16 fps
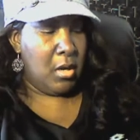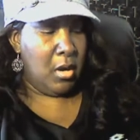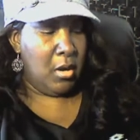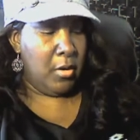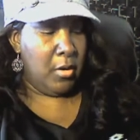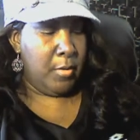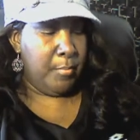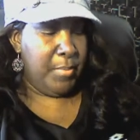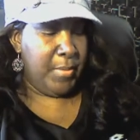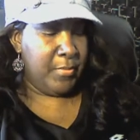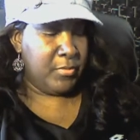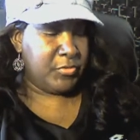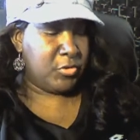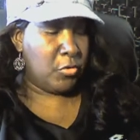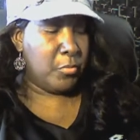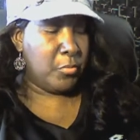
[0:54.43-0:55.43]
um,
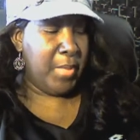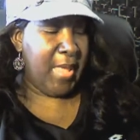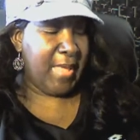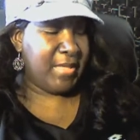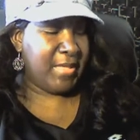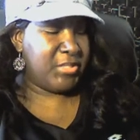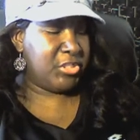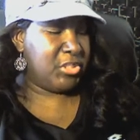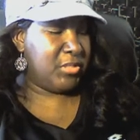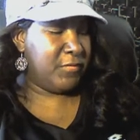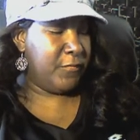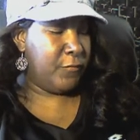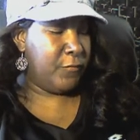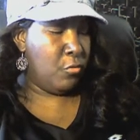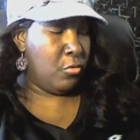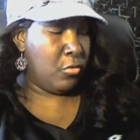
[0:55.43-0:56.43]
certain packaging
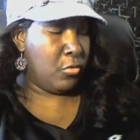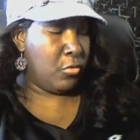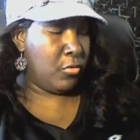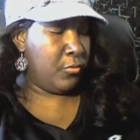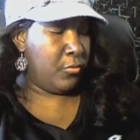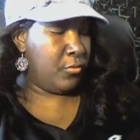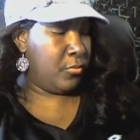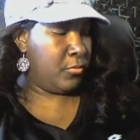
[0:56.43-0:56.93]
for